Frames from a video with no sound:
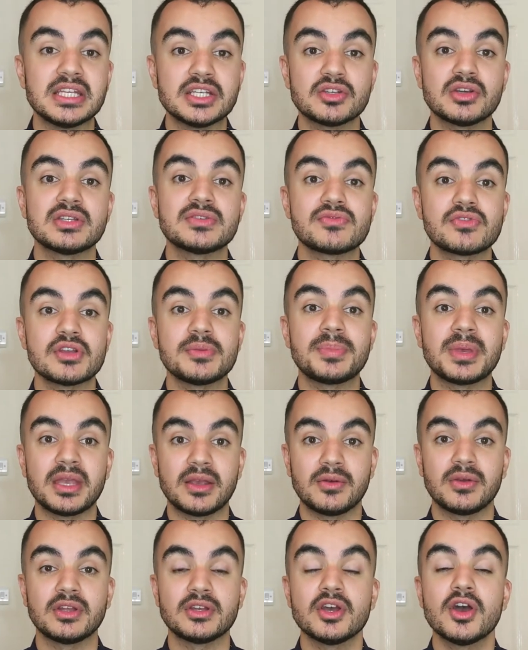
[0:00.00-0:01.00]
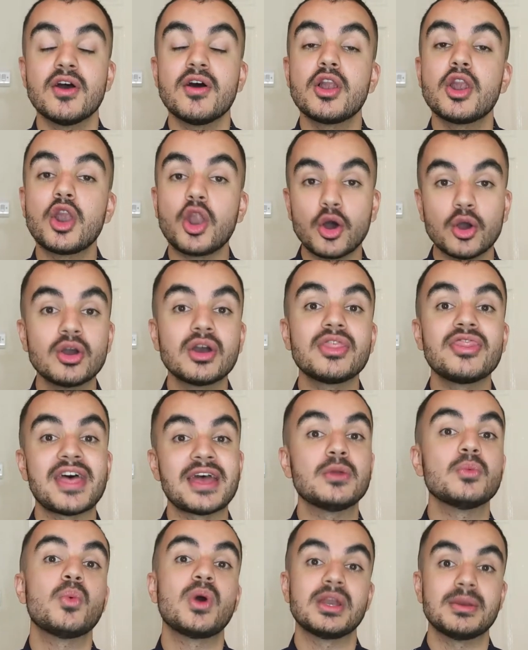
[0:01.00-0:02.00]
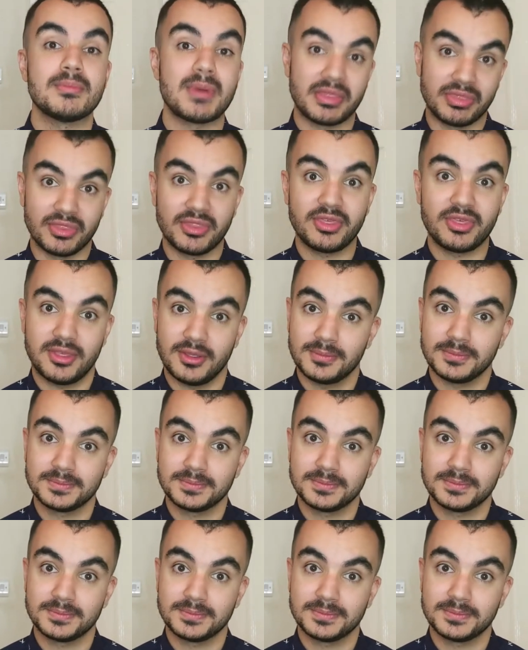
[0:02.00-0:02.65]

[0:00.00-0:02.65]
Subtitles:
interest-free period longer than 1 month.